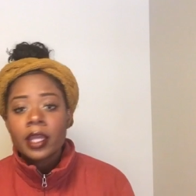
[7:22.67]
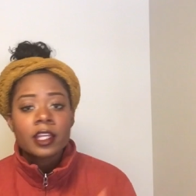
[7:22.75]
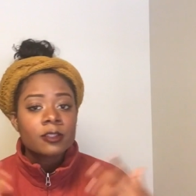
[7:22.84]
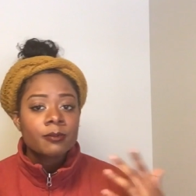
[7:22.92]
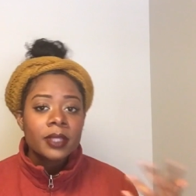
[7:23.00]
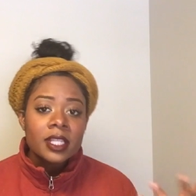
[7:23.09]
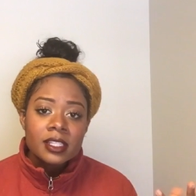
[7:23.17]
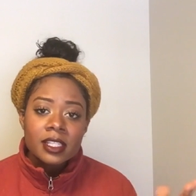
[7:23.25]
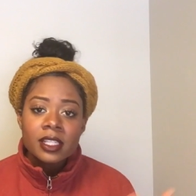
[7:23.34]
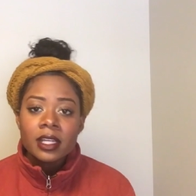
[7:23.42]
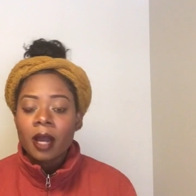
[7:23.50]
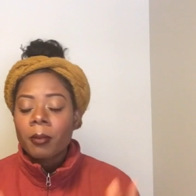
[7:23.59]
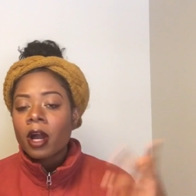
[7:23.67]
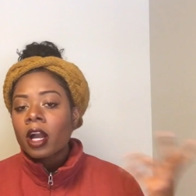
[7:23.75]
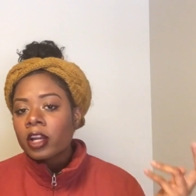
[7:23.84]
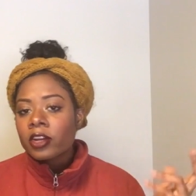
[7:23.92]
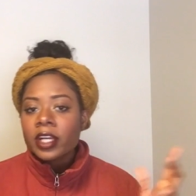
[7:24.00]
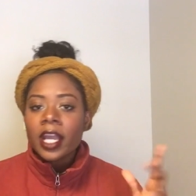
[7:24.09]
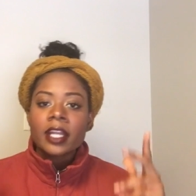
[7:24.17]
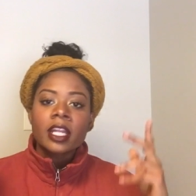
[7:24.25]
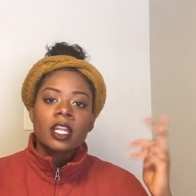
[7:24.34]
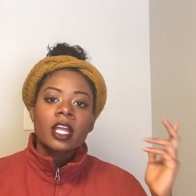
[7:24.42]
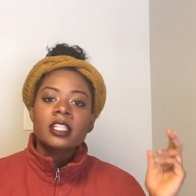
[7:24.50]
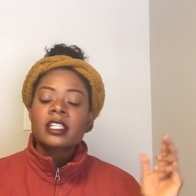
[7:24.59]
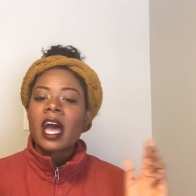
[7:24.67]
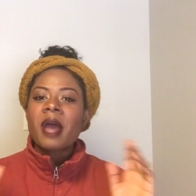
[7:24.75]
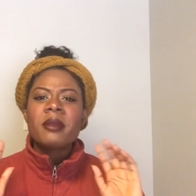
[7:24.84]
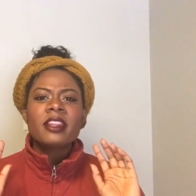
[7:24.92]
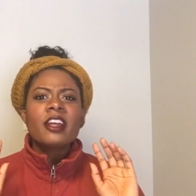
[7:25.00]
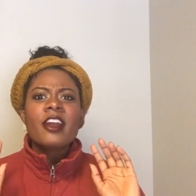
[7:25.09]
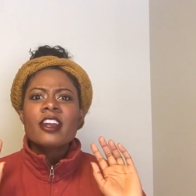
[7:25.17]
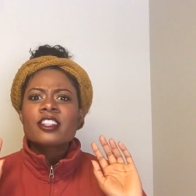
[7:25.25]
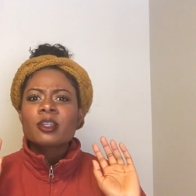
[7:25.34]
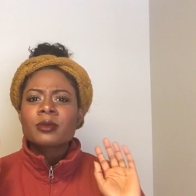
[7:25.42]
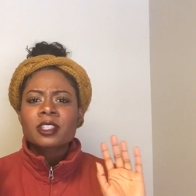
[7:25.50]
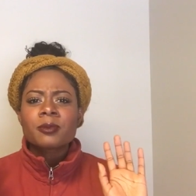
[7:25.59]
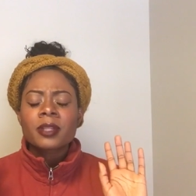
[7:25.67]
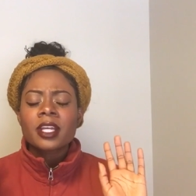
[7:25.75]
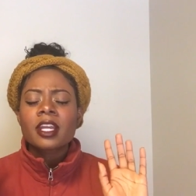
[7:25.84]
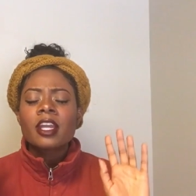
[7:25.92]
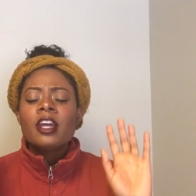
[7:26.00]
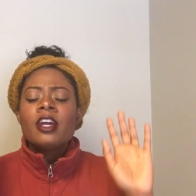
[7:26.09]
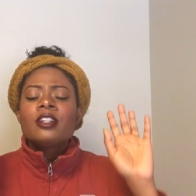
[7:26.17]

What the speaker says: It's busy, I'm hungry, I need lunch. I mean, there is so much complaining.